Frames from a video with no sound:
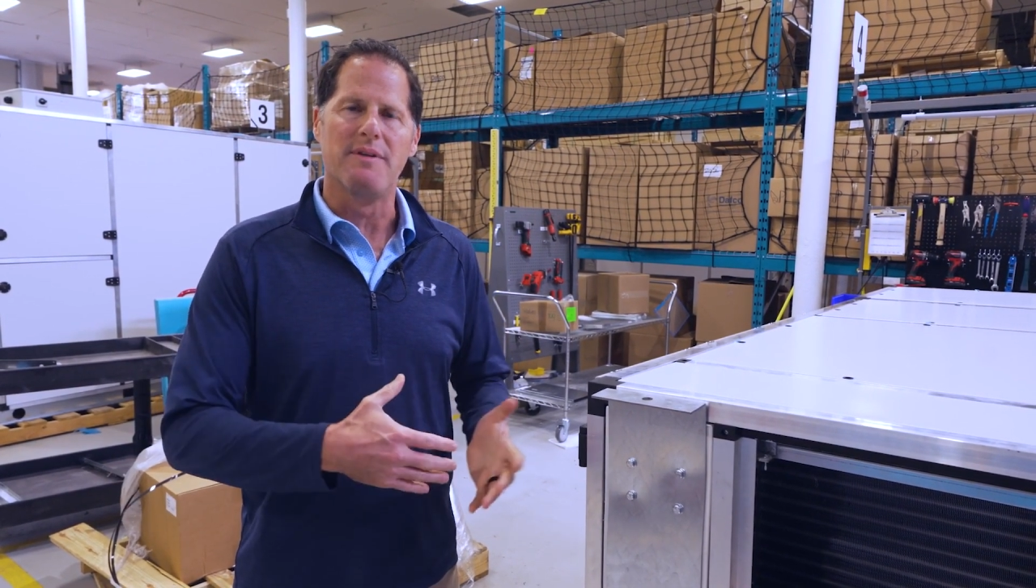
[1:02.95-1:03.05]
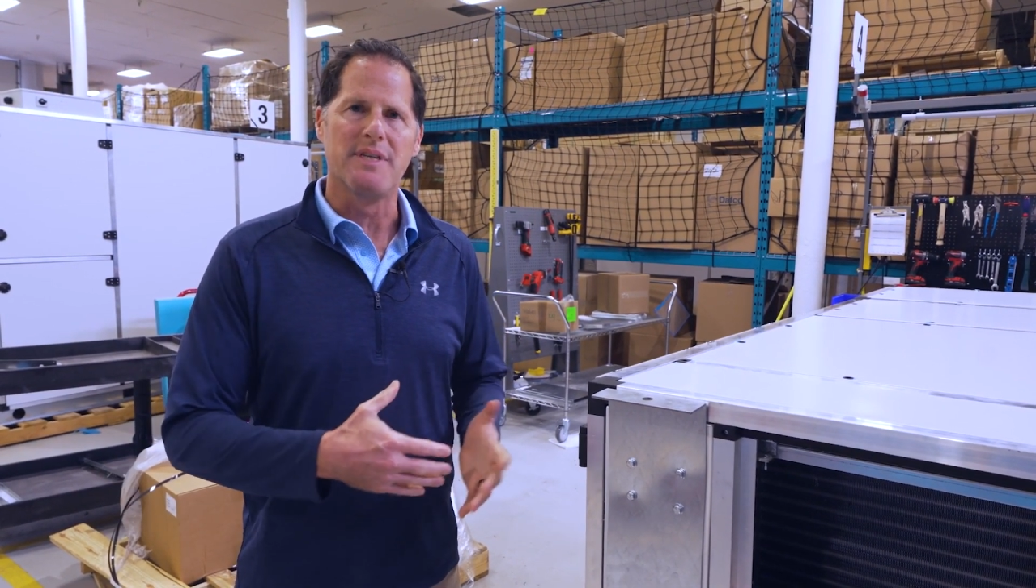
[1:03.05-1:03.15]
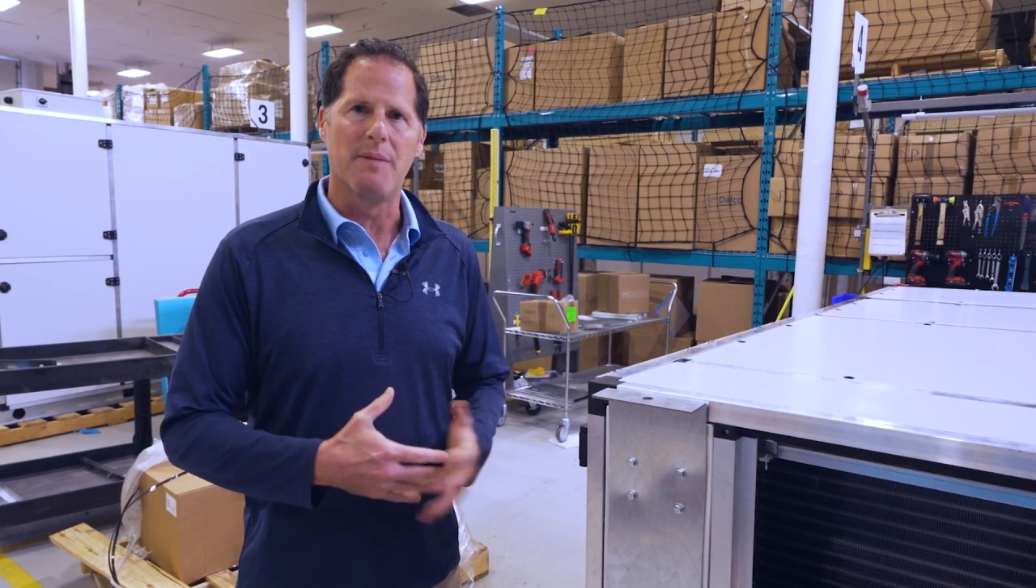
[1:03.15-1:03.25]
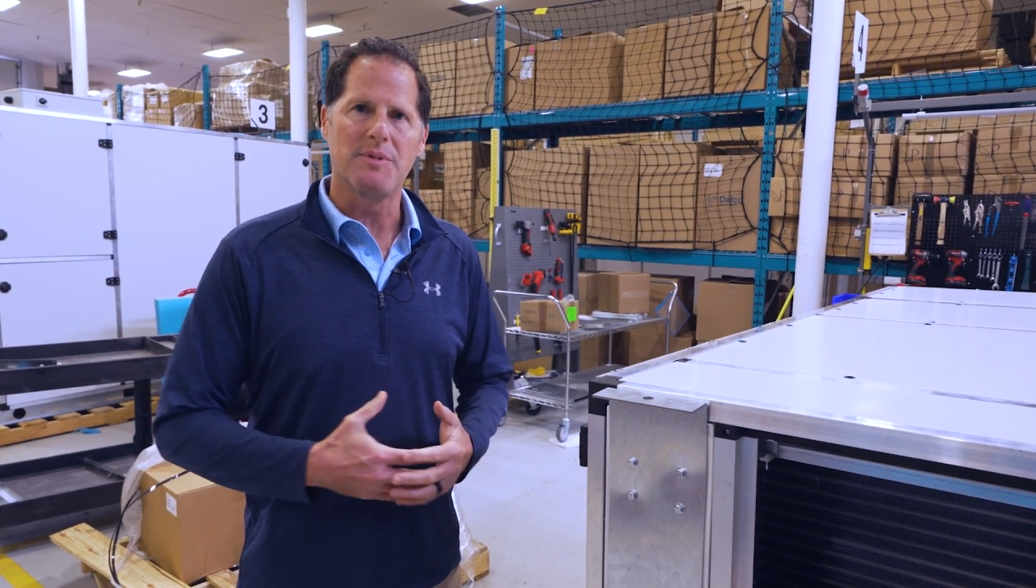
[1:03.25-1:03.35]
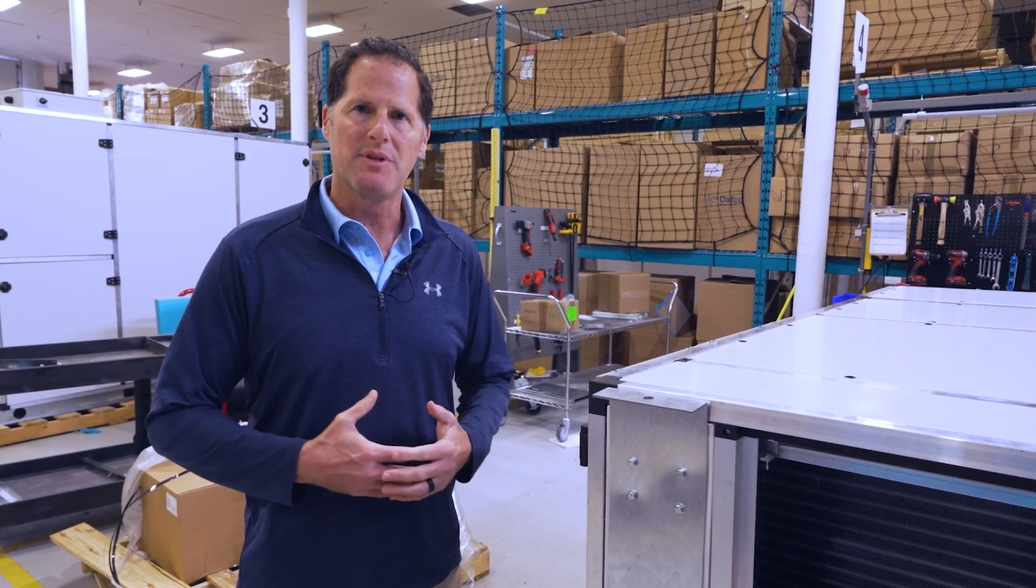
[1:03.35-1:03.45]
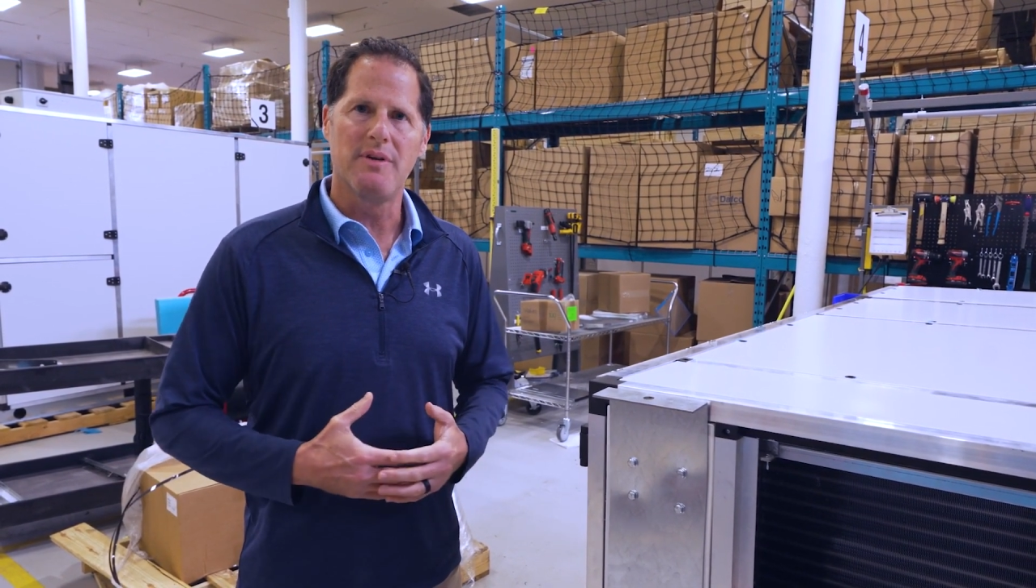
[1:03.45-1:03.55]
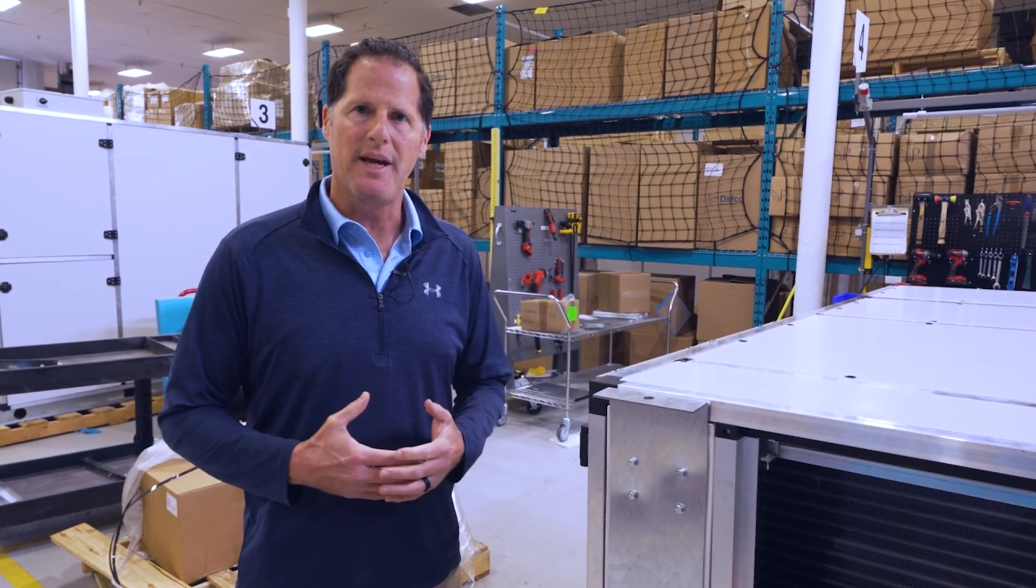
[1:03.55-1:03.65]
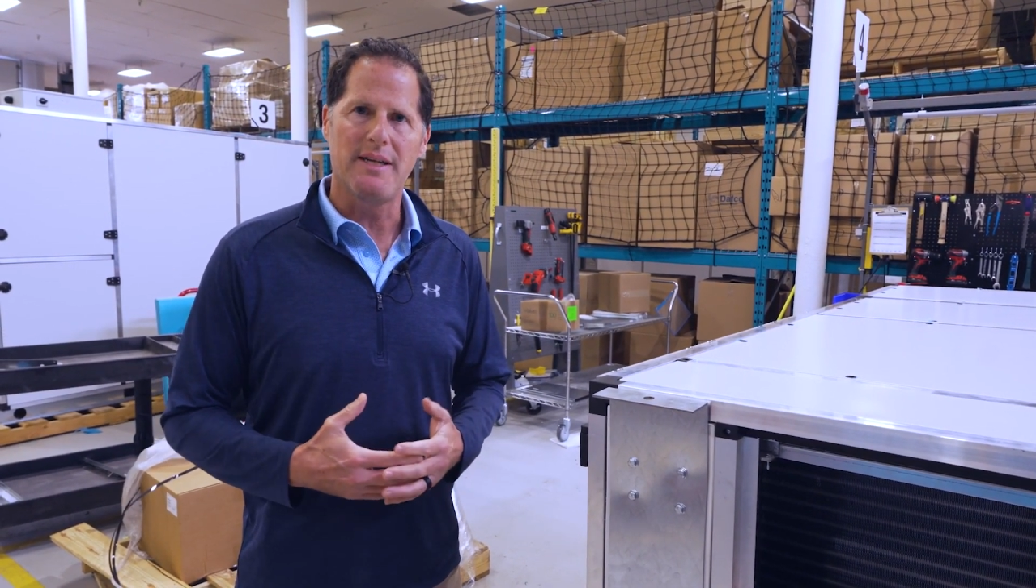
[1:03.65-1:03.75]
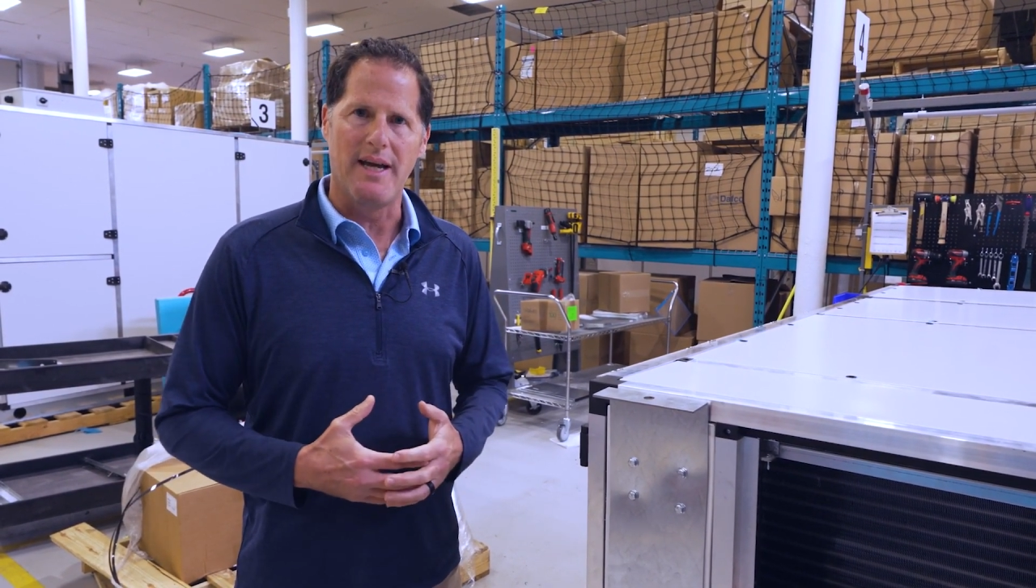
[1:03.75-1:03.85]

the temperature of that